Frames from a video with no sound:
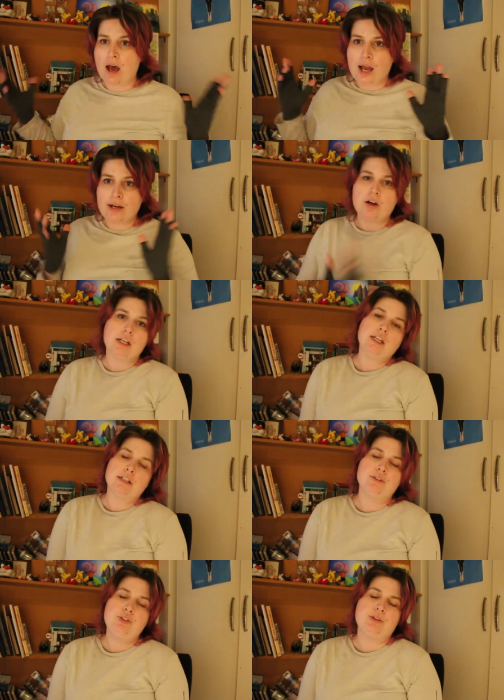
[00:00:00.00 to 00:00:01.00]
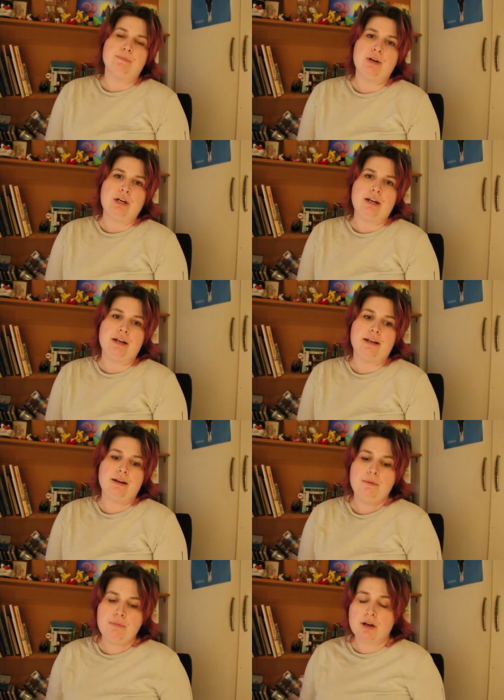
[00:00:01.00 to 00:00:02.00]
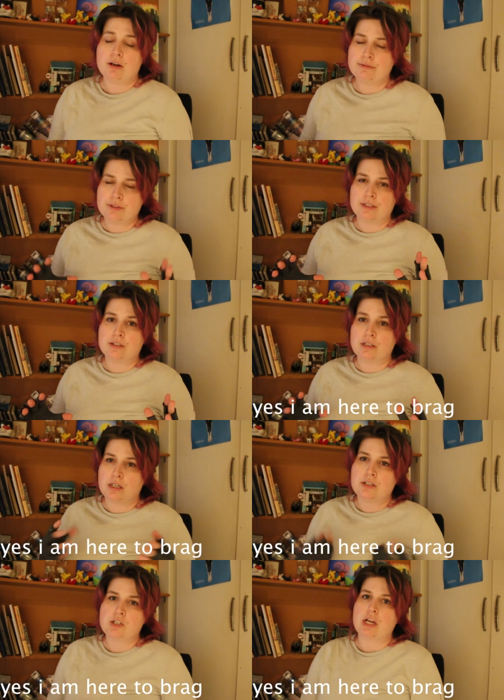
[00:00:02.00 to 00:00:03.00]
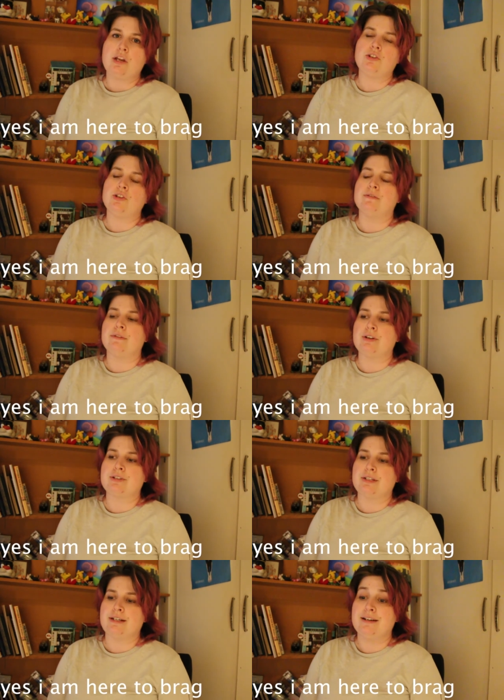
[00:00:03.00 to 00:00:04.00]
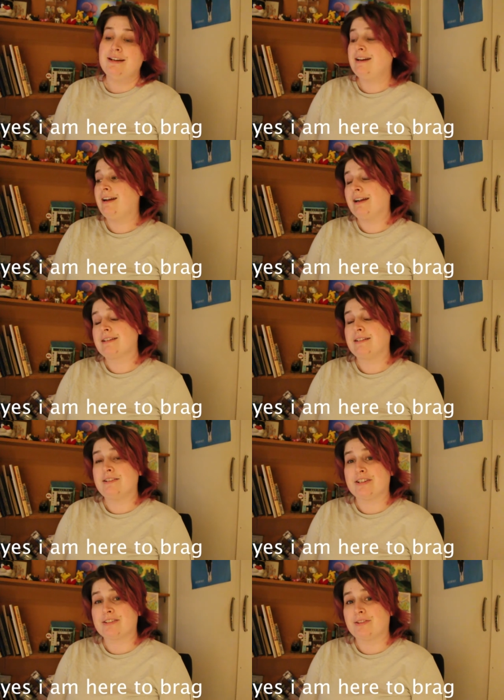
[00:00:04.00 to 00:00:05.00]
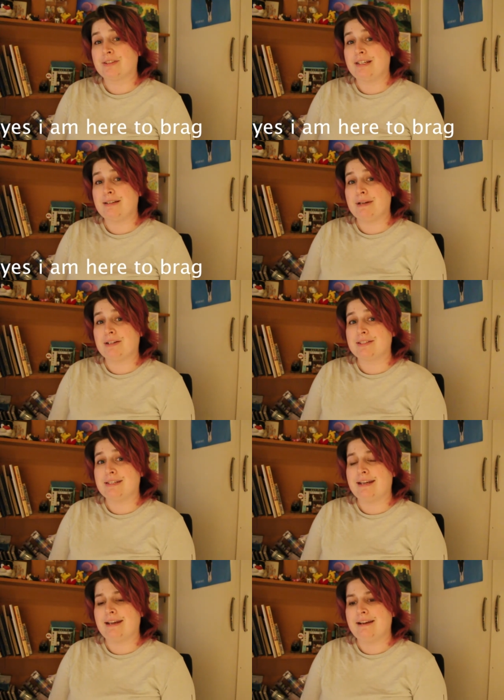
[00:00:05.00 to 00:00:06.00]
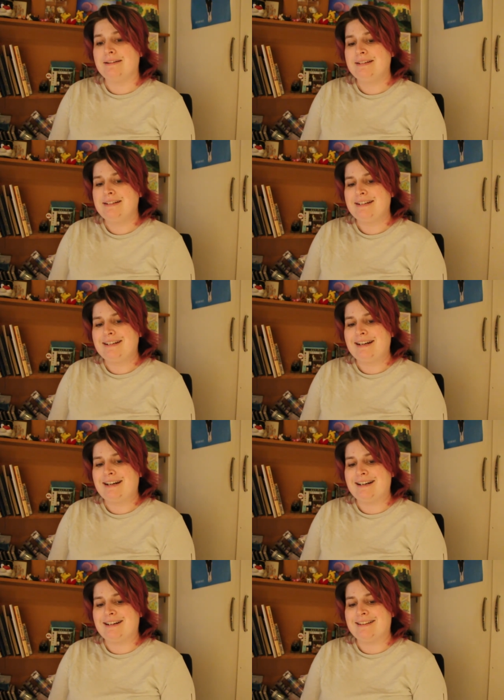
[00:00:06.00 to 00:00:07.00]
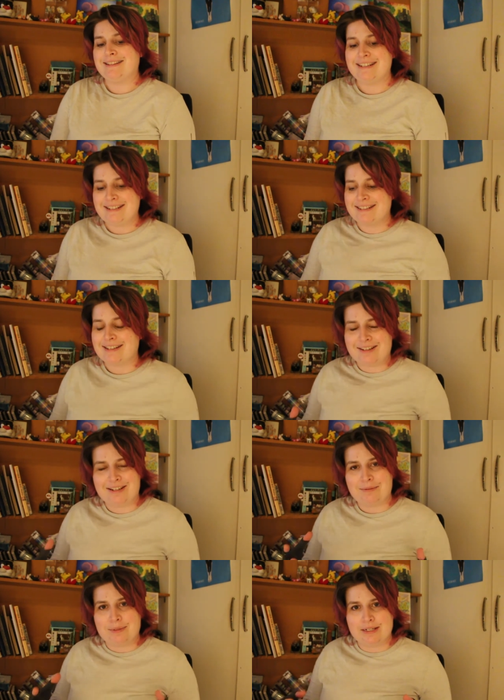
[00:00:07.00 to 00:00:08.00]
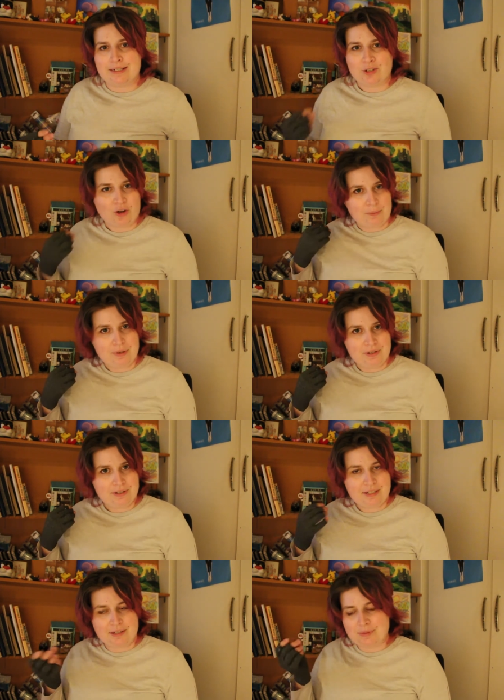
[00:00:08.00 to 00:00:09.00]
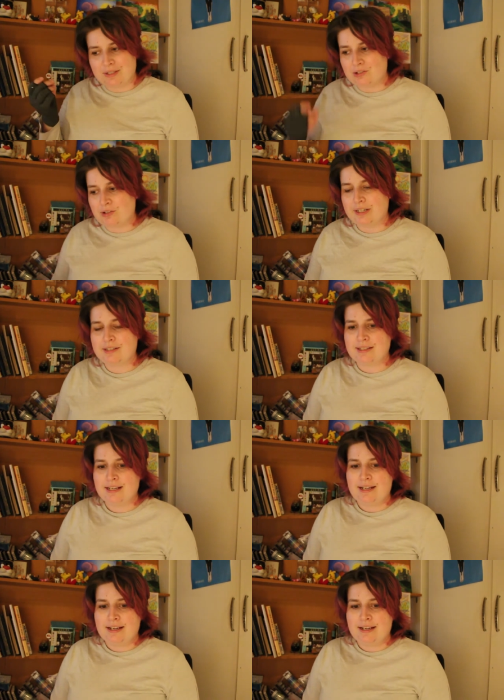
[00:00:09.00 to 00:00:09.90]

I got into my perfect exchange university. I actually just got the email today. Uh, these are my top tips and tricks